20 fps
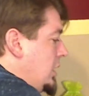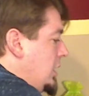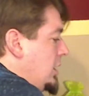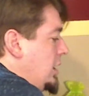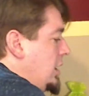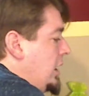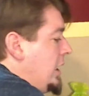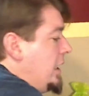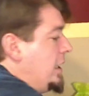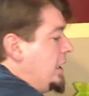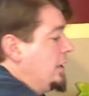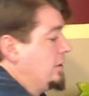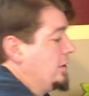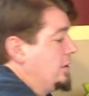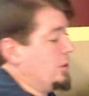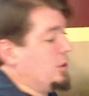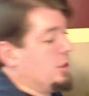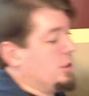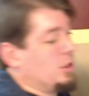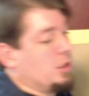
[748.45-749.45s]

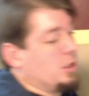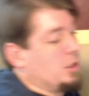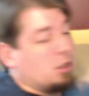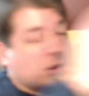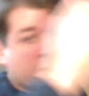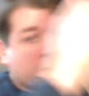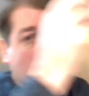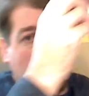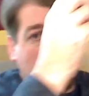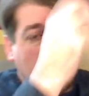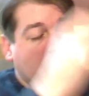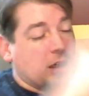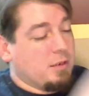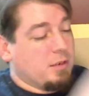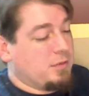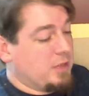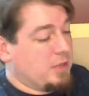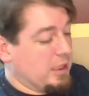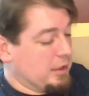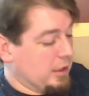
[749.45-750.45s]
and Good Life,
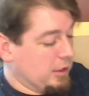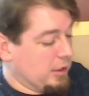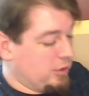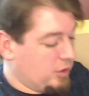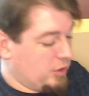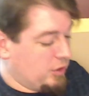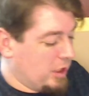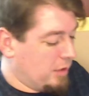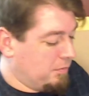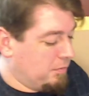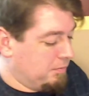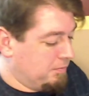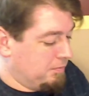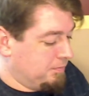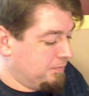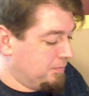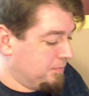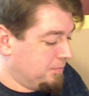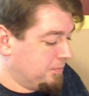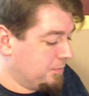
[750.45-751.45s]
Deadly Sin.
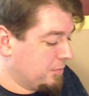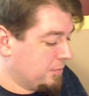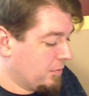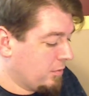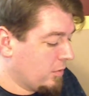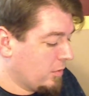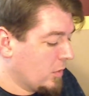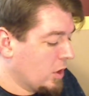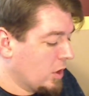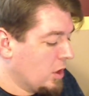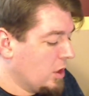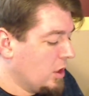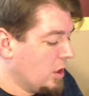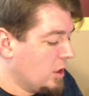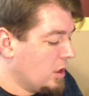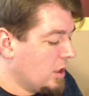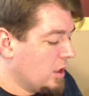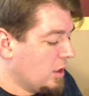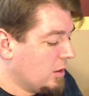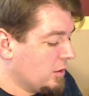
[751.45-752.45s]

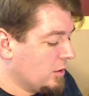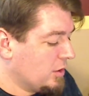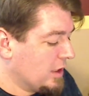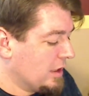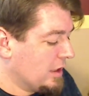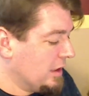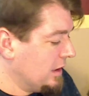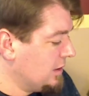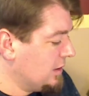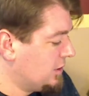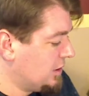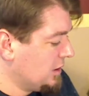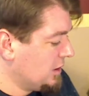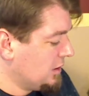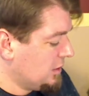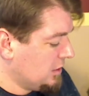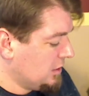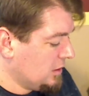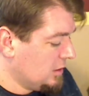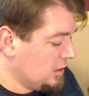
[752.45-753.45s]
Now, Deadly
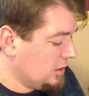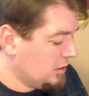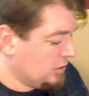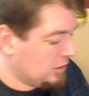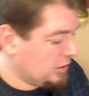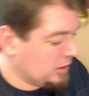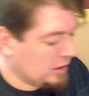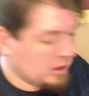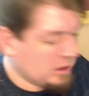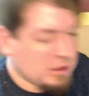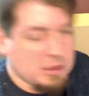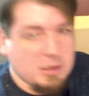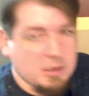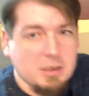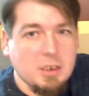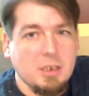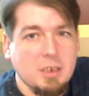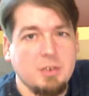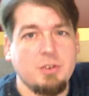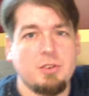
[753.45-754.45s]
Sin is
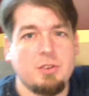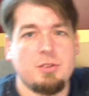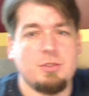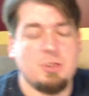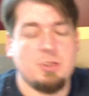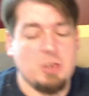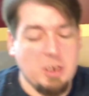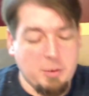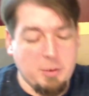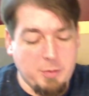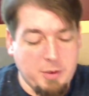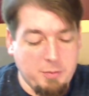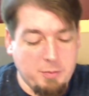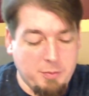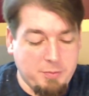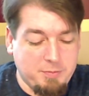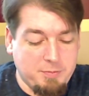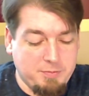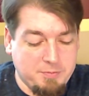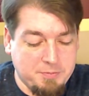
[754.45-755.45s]
a cinnamon
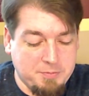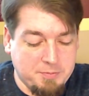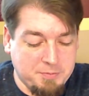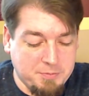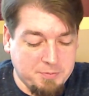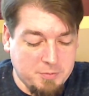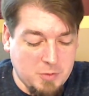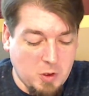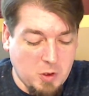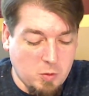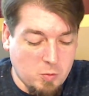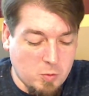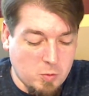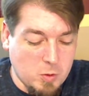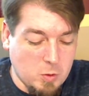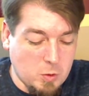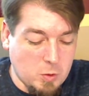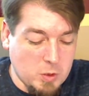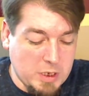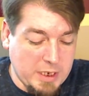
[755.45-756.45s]

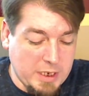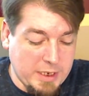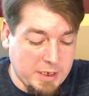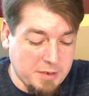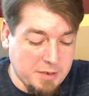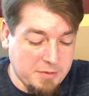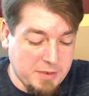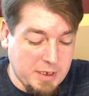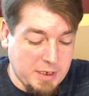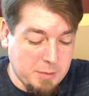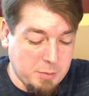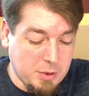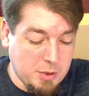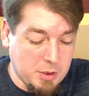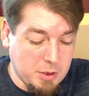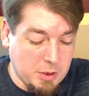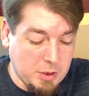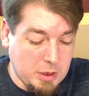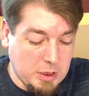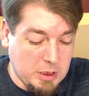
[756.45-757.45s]
roll kind of vape,
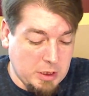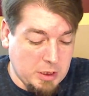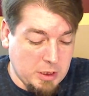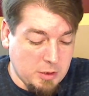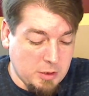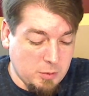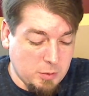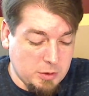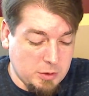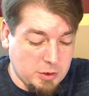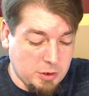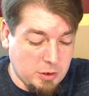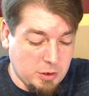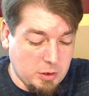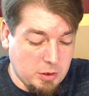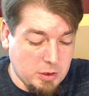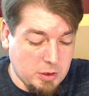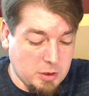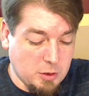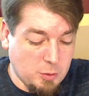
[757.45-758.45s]
which is a
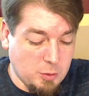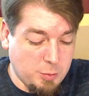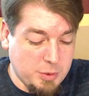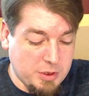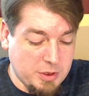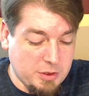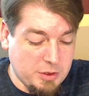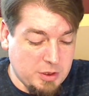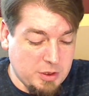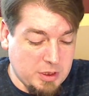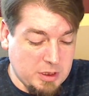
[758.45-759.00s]
little bit,